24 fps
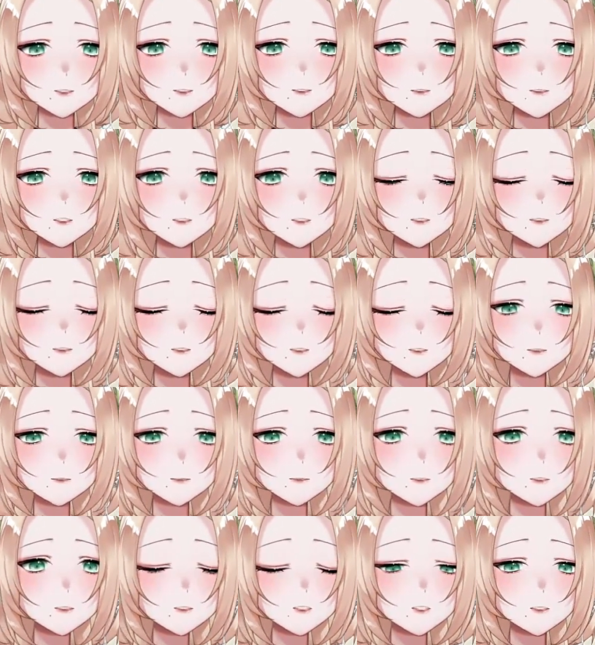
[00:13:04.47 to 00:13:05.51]
it's not going to
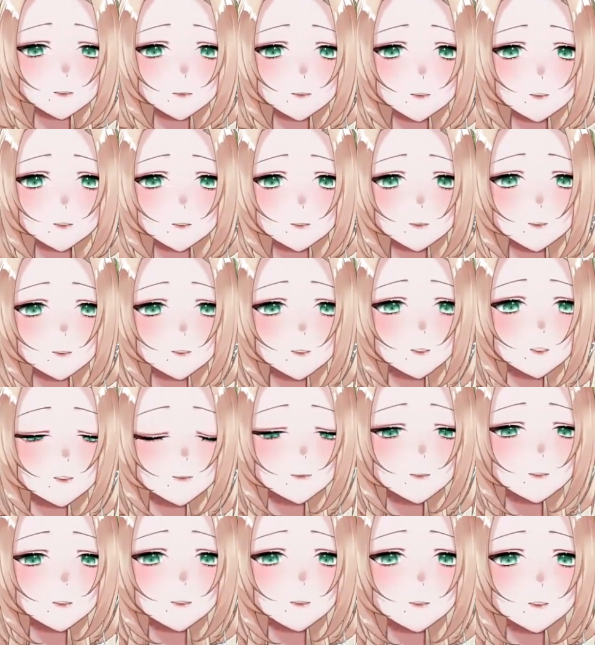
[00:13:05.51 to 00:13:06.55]
work, because
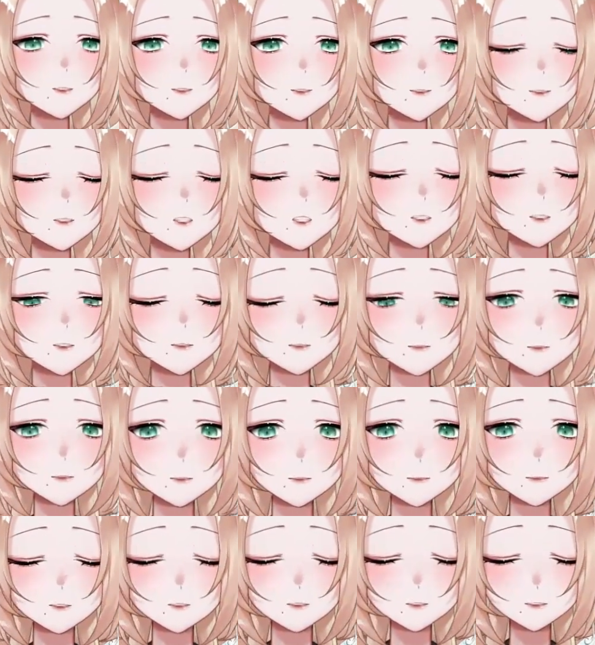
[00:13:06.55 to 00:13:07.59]
even though it's like auto
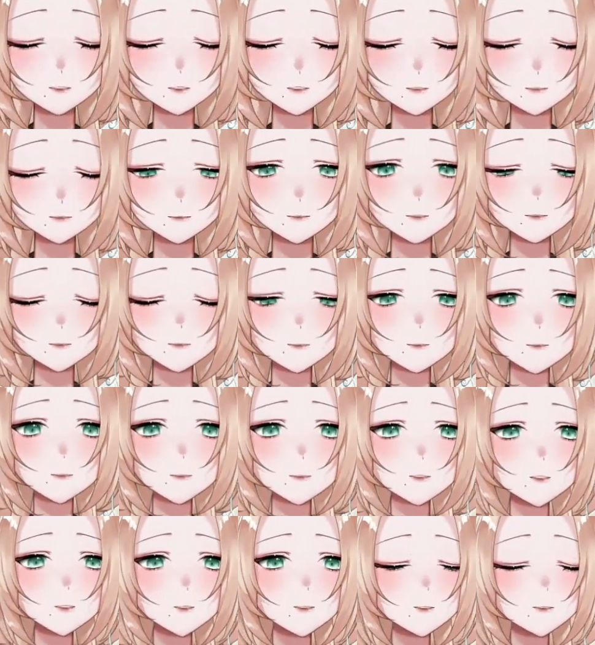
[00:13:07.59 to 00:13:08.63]
feeder, it comes up from the
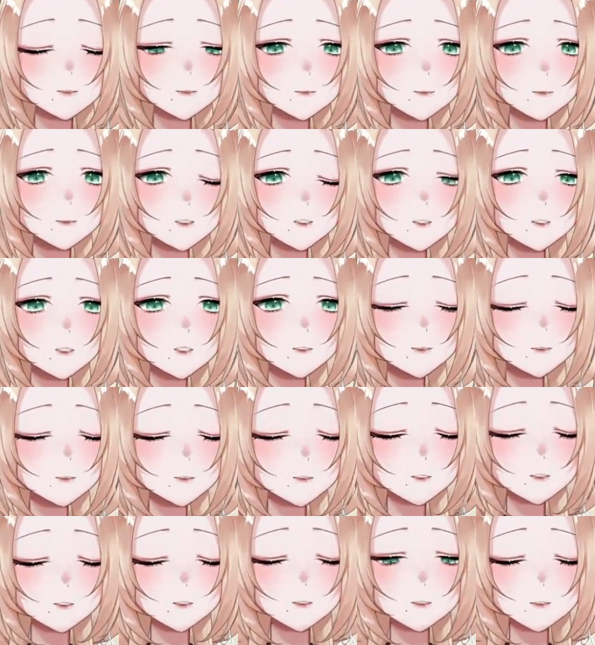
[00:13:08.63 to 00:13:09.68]
bottom. If your
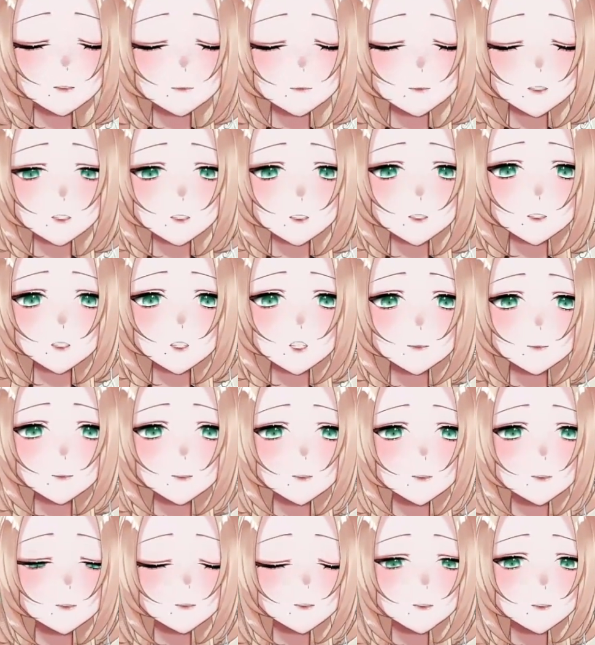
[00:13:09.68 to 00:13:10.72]
dog is smart enough,
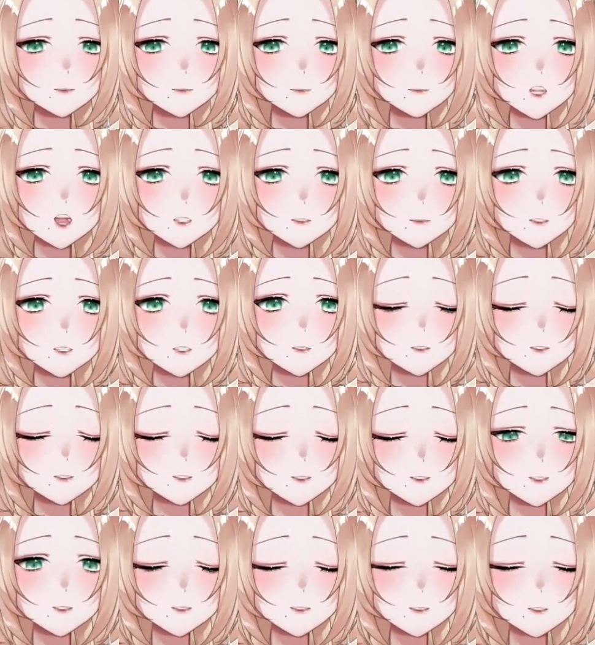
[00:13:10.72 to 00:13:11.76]
it's going to find where the
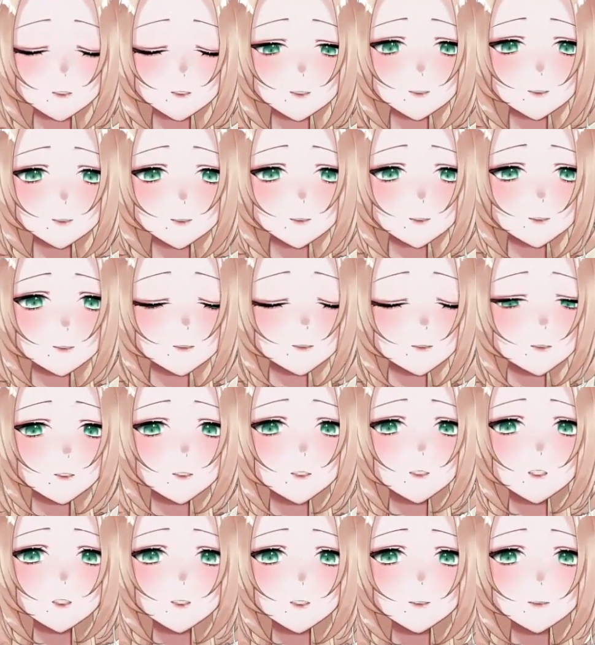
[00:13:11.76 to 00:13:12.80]
lid is,
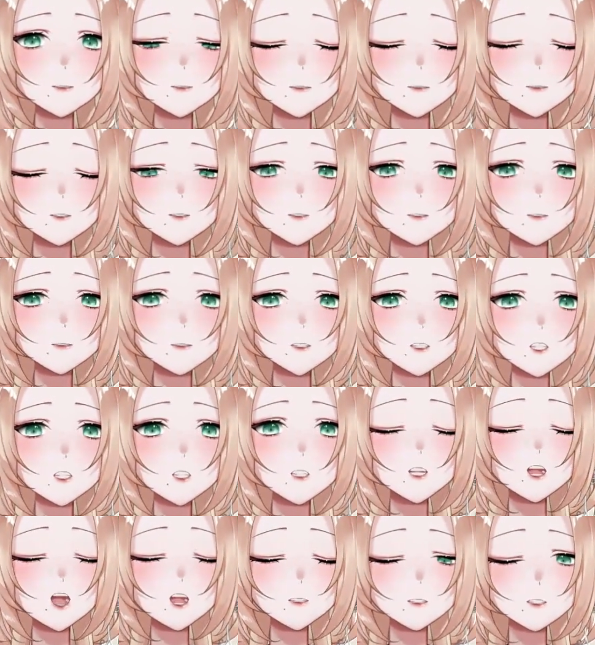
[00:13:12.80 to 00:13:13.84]
and it's going to
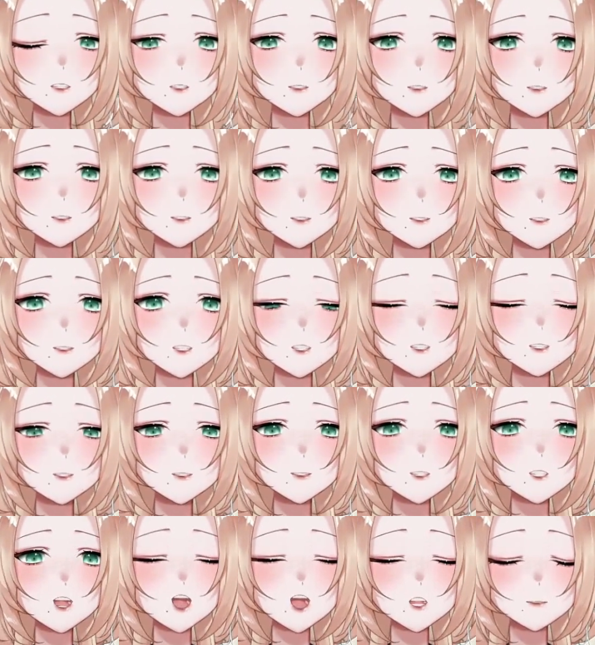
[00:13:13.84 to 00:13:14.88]
open the lid
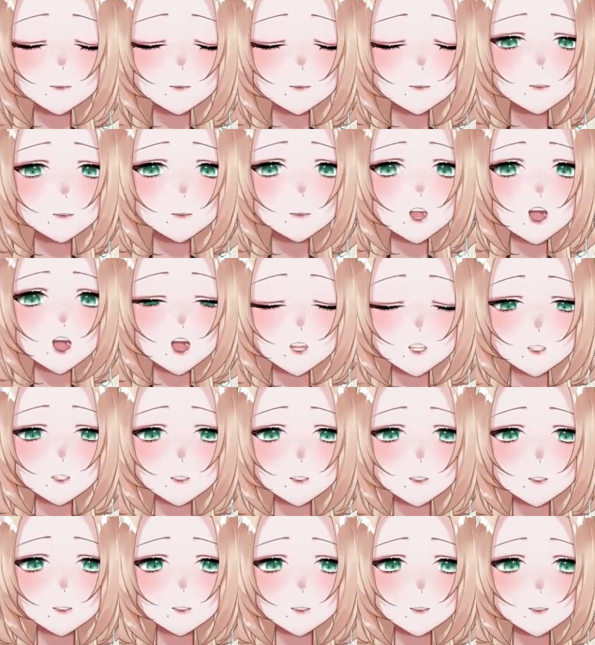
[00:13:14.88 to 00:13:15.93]
and have a buffet.
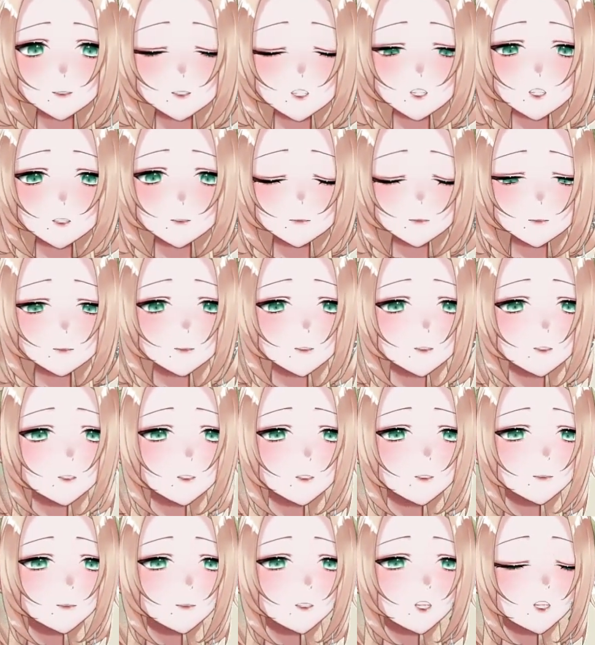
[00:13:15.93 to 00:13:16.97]
Yeah?
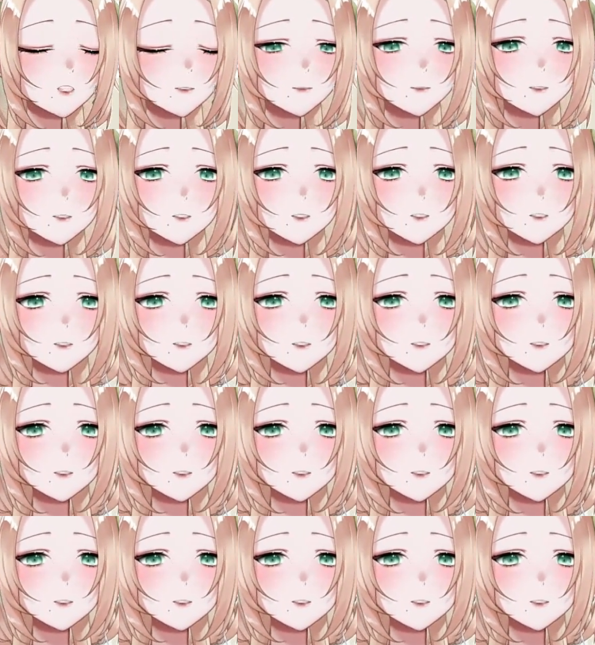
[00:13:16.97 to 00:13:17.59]
If you have a